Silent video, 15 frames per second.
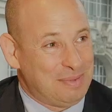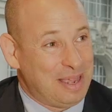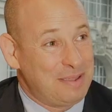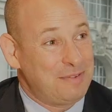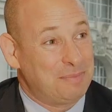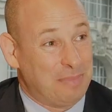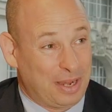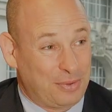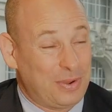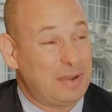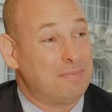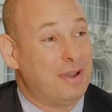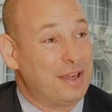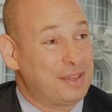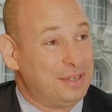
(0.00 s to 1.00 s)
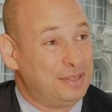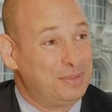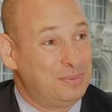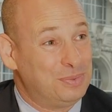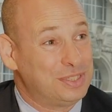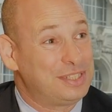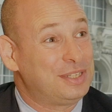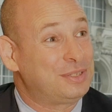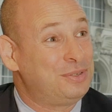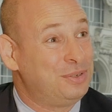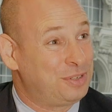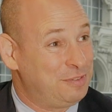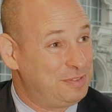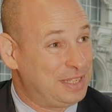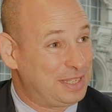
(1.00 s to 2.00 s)
My, my grandmother was the
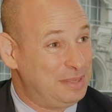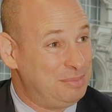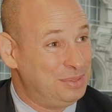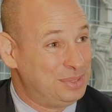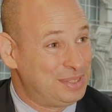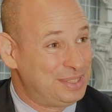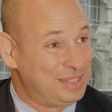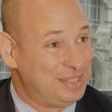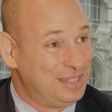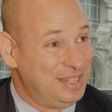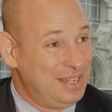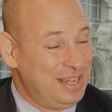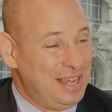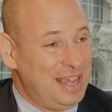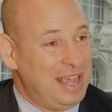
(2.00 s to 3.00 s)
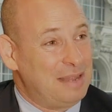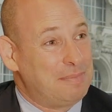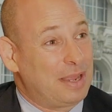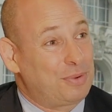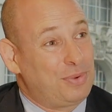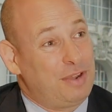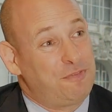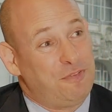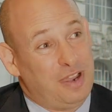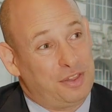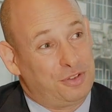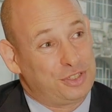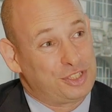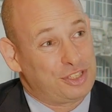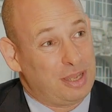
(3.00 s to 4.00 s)
cook of the kibbutz, and my
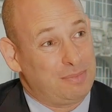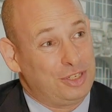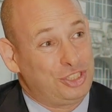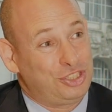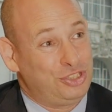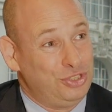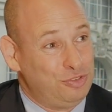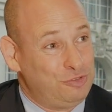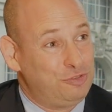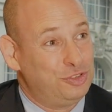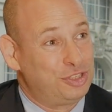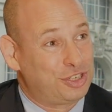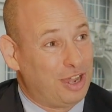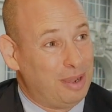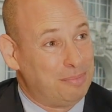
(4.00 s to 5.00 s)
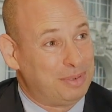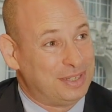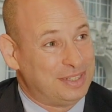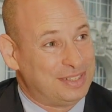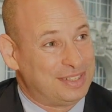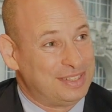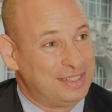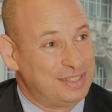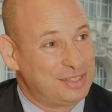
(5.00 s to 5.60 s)
grandfather established two food companies.